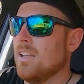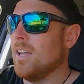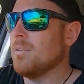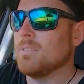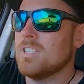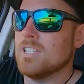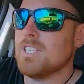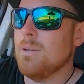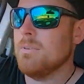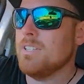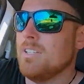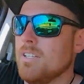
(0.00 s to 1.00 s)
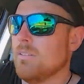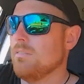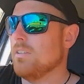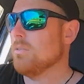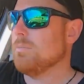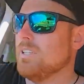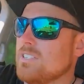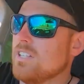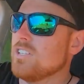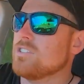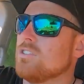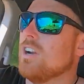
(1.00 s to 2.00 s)
Um, we're just coming to little bits in
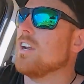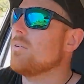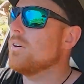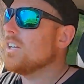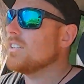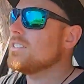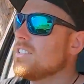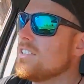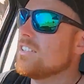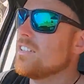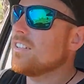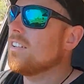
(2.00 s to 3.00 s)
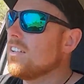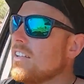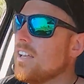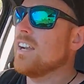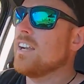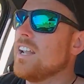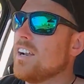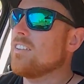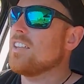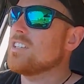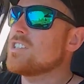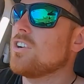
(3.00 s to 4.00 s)
this track where it's in and out of
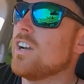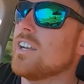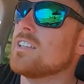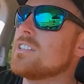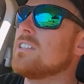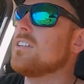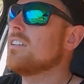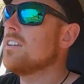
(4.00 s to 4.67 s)
these creeks.